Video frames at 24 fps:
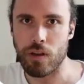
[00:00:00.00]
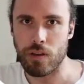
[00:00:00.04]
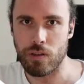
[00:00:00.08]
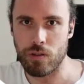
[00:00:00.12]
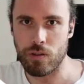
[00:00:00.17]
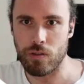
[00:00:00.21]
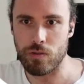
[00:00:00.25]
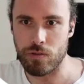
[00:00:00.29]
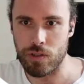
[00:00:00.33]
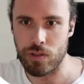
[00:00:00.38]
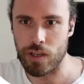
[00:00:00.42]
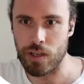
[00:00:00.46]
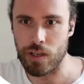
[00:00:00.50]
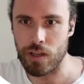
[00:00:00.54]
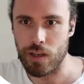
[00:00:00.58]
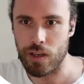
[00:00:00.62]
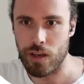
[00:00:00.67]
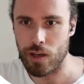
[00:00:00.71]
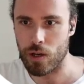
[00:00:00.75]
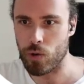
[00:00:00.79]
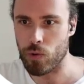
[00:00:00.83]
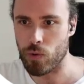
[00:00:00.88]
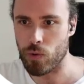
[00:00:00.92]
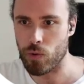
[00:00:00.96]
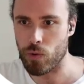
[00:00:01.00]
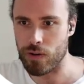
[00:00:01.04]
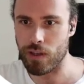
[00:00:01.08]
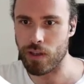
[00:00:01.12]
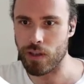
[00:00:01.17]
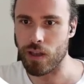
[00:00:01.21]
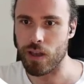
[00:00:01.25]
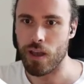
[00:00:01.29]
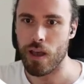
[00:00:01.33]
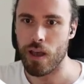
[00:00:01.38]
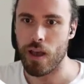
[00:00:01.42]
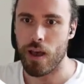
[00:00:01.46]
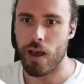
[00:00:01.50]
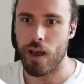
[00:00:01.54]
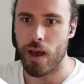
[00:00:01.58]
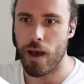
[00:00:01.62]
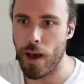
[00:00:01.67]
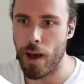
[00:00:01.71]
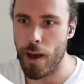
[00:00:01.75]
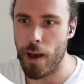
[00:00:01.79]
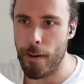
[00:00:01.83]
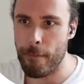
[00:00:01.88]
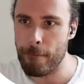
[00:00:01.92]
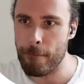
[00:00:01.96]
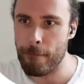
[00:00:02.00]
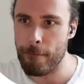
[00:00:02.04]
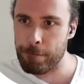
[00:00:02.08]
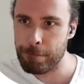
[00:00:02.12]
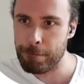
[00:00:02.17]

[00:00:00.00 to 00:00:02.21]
using a query. And